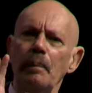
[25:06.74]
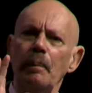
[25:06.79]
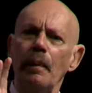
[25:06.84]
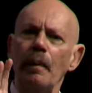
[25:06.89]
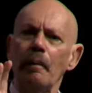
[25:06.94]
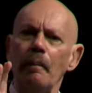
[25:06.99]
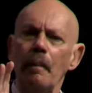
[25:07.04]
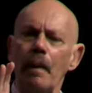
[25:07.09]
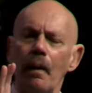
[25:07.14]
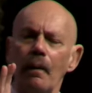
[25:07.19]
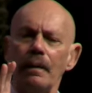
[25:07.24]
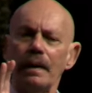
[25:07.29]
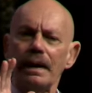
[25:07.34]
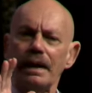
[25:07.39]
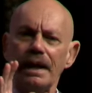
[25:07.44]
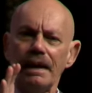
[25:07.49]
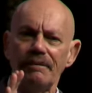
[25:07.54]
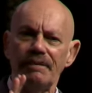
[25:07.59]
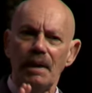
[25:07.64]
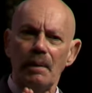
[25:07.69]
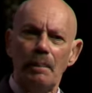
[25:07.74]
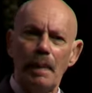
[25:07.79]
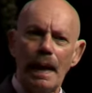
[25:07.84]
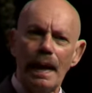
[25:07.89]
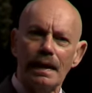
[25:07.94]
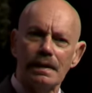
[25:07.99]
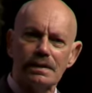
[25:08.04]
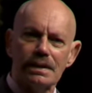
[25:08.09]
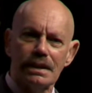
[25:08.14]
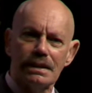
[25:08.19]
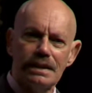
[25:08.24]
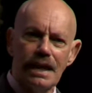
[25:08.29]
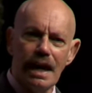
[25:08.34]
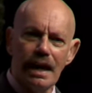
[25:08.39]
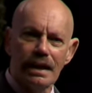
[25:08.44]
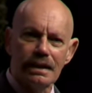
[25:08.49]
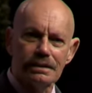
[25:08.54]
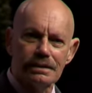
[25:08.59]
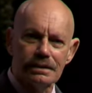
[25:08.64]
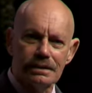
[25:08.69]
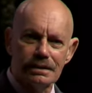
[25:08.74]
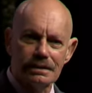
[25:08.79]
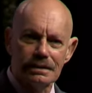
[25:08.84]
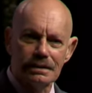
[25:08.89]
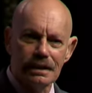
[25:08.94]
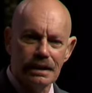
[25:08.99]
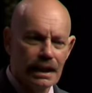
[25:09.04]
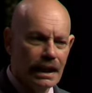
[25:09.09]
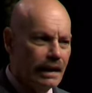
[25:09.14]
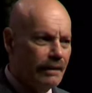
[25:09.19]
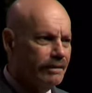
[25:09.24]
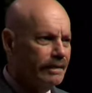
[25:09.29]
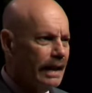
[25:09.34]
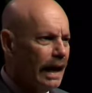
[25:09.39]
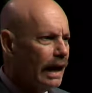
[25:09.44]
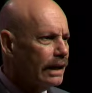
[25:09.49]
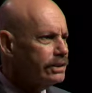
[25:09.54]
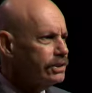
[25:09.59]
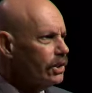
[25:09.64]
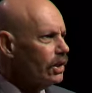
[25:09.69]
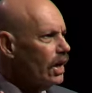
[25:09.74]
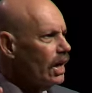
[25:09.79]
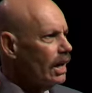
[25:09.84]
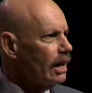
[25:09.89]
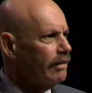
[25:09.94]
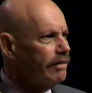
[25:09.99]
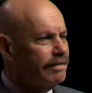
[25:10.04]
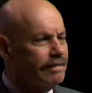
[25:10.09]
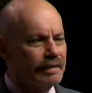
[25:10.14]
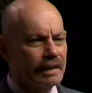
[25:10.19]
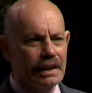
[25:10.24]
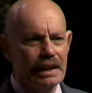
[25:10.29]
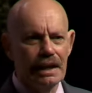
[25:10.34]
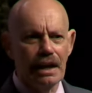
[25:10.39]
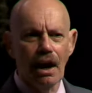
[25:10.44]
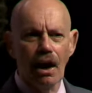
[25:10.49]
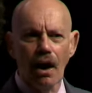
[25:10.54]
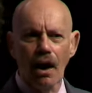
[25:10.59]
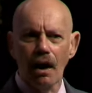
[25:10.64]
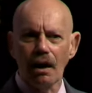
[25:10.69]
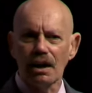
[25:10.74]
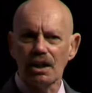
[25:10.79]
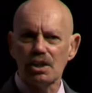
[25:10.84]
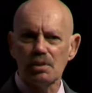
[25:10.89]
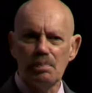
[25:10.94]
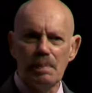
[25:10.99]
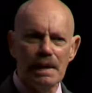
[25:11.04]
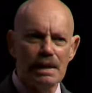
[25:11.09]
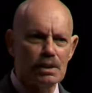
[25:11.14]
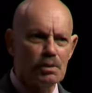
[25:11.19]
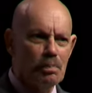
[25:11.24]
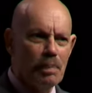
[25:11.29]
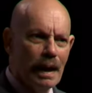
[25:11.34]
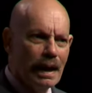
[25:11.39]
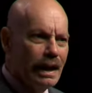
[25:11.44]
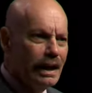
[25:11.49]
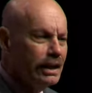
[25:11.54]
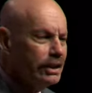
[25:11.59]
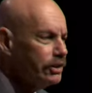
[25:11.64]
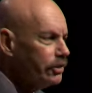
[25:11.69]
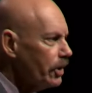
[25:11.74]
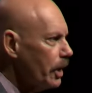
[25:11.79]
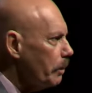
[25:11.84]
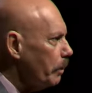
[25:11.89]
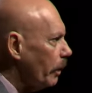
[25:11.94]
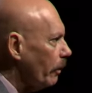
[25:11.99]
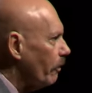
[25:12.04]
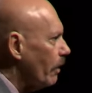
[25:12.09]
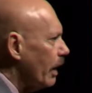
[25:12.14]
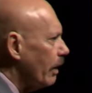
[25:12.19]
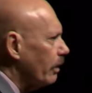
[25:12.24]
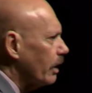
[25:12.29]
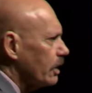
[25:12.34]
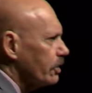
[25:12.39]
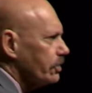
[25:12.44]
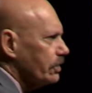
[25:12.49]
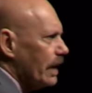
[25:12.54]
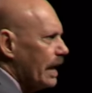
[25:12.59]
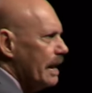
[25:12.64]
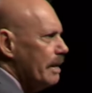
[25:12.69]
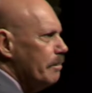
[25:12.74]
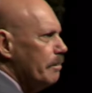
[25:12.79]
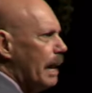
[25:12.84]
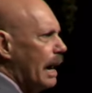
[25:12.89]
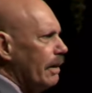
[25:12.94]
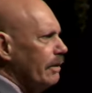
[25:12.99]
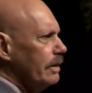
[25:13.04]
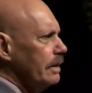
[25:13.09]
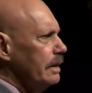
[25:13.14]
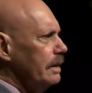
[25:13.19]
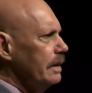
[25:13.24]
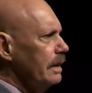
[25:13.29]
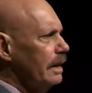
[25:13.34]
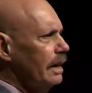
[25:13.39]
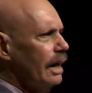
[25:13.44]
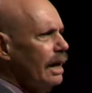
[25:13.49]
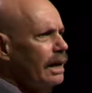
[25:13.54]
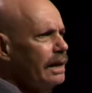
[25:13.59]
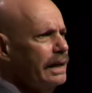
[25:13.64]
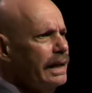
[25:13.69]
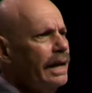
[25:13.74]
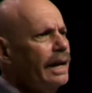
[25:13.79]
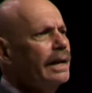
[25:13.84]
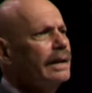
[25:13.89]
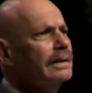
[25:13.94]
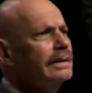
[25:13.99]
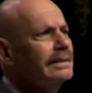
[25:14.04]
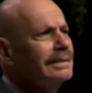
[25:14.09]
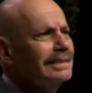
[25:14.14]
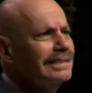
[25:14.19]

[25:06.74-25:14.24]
promoted if you pass the test. If not, you get a free, all expense paid trip around the same mountain again